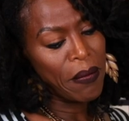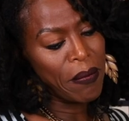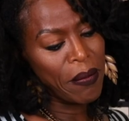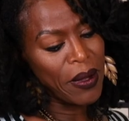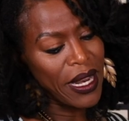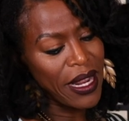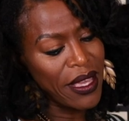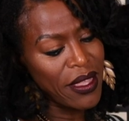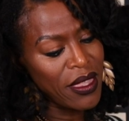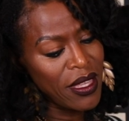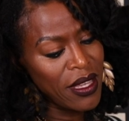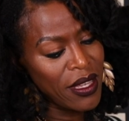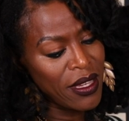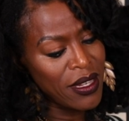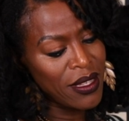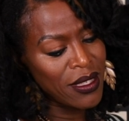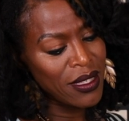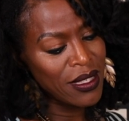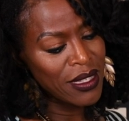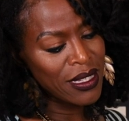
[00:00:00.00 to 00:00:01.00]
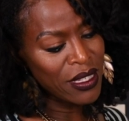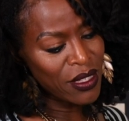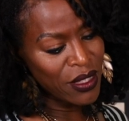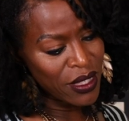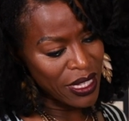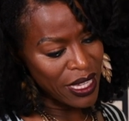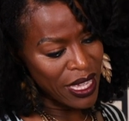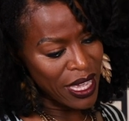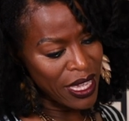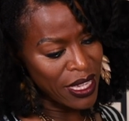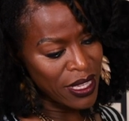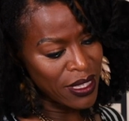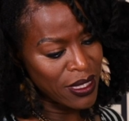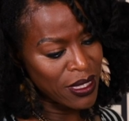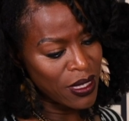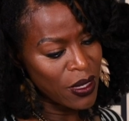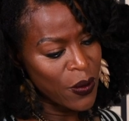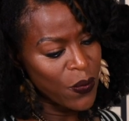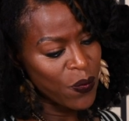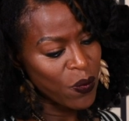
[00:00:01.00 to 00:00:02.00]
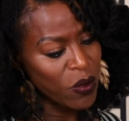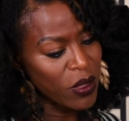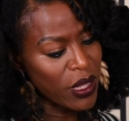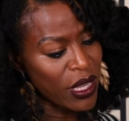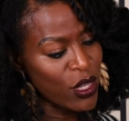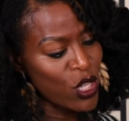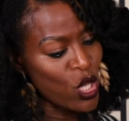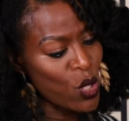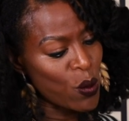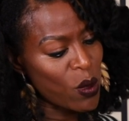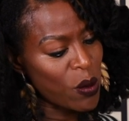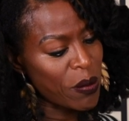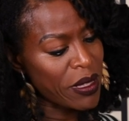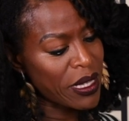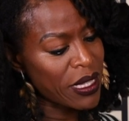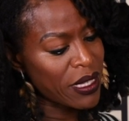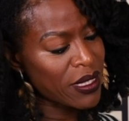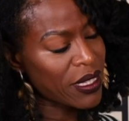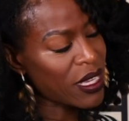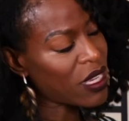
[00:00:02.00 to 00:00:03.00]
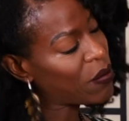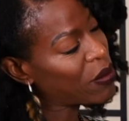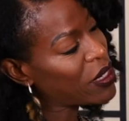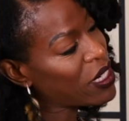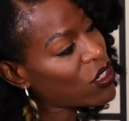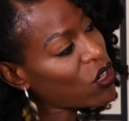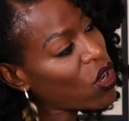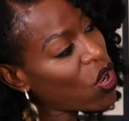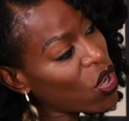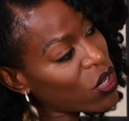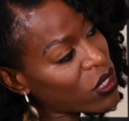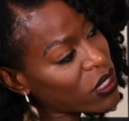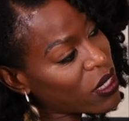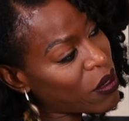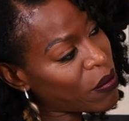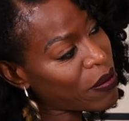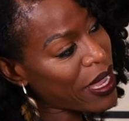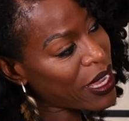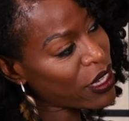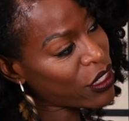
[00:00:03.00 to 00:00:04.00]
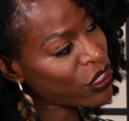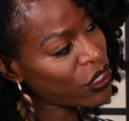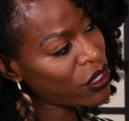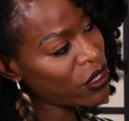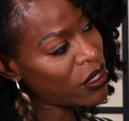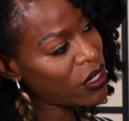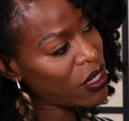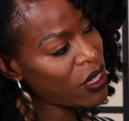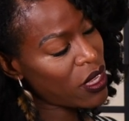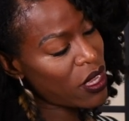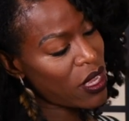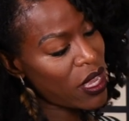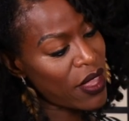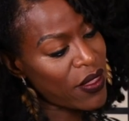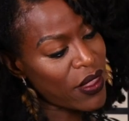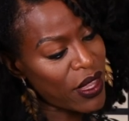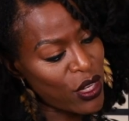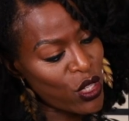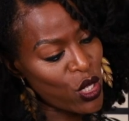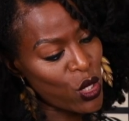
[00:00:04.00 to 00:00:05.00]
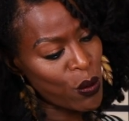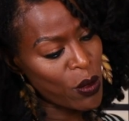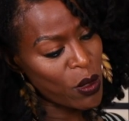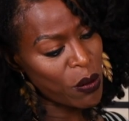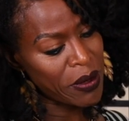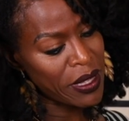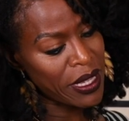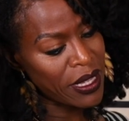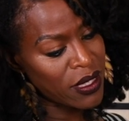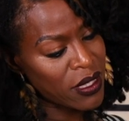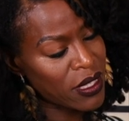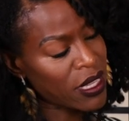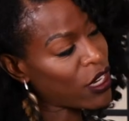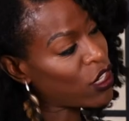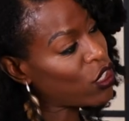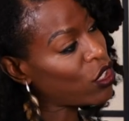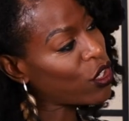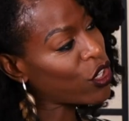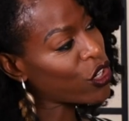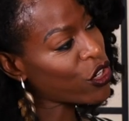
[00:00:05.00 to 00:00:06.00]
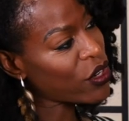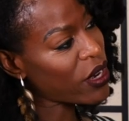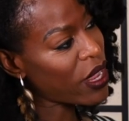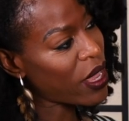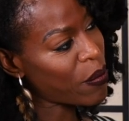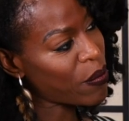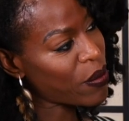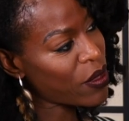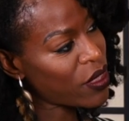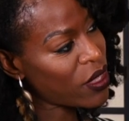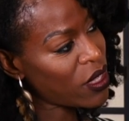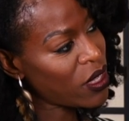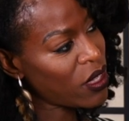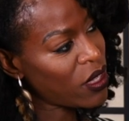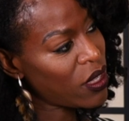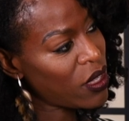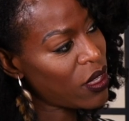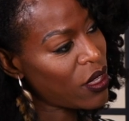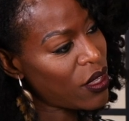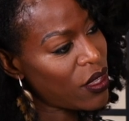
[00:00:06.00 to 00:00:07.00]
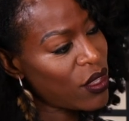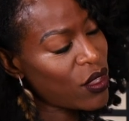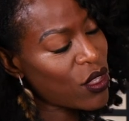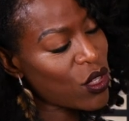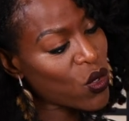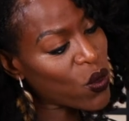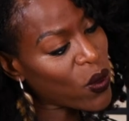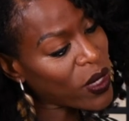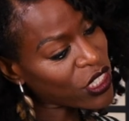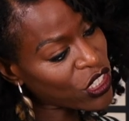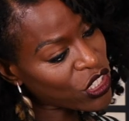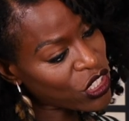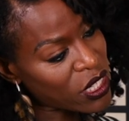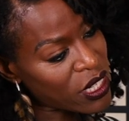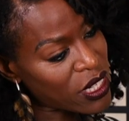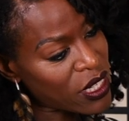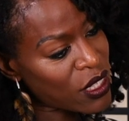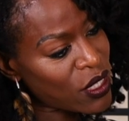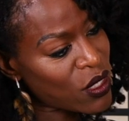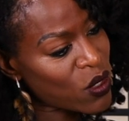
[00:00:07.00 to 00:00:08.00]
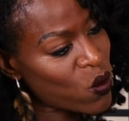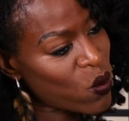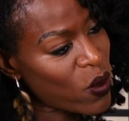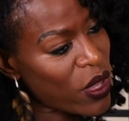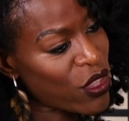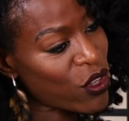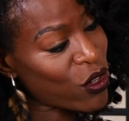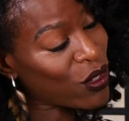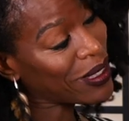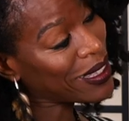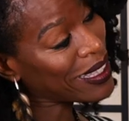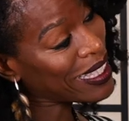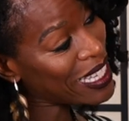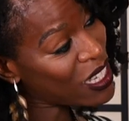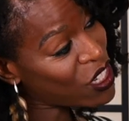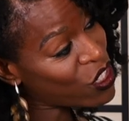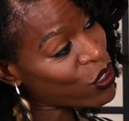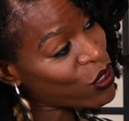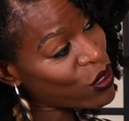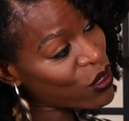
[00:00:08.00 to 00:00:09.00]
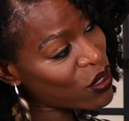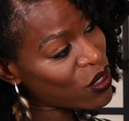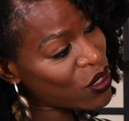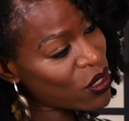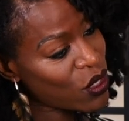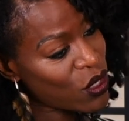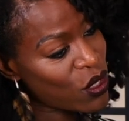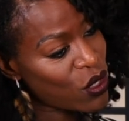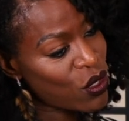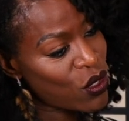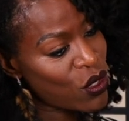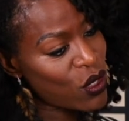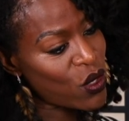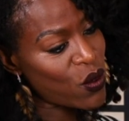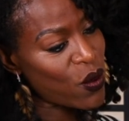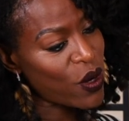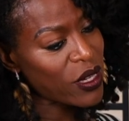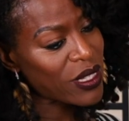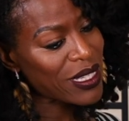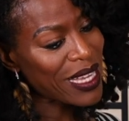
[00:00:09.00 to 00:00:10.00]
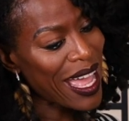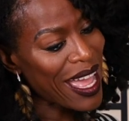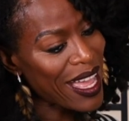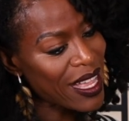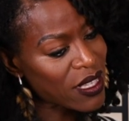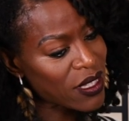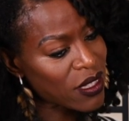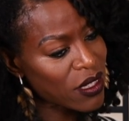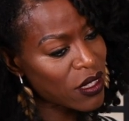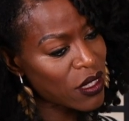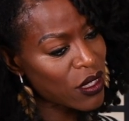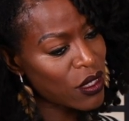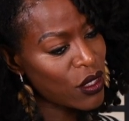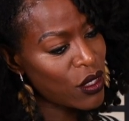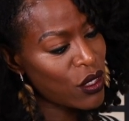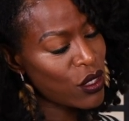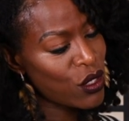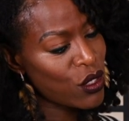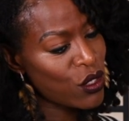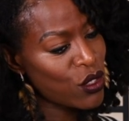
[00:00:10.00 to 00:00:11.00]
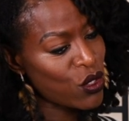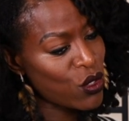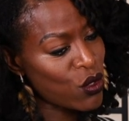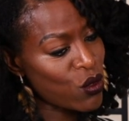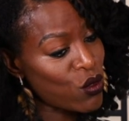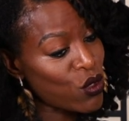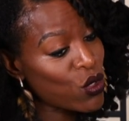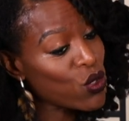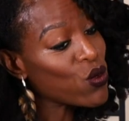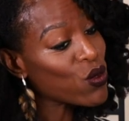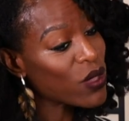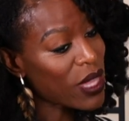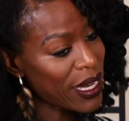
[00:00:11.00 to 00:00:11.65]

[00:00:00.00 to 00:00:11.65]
but I think it is still the case that human beings can be taught compassion and that human beings can learn empathy. The question is whether leaders who are tasked to do